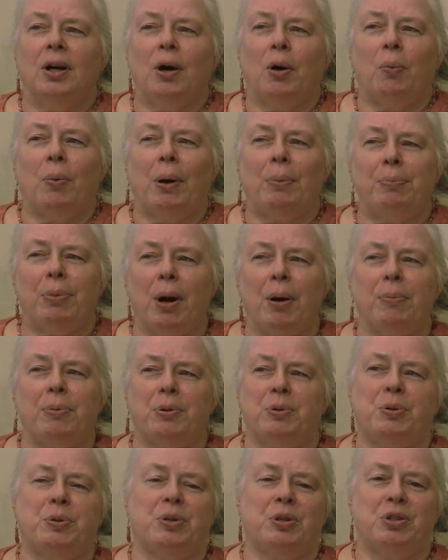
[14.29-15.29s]
Or what
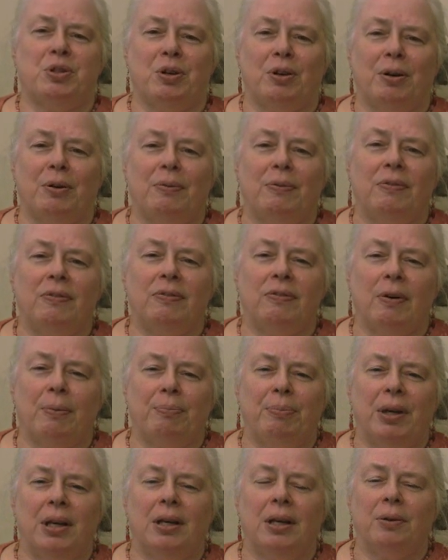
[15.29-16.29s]
purpose was served
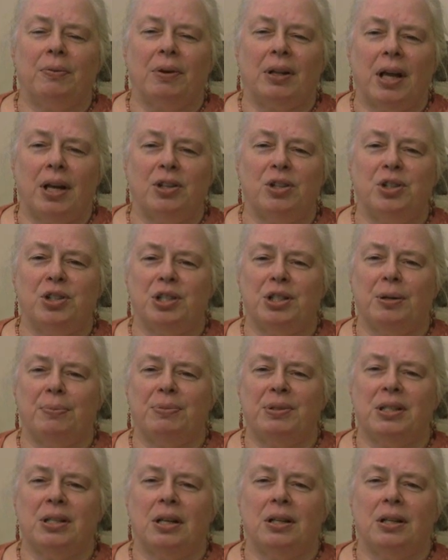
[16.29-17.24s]
from being in relationships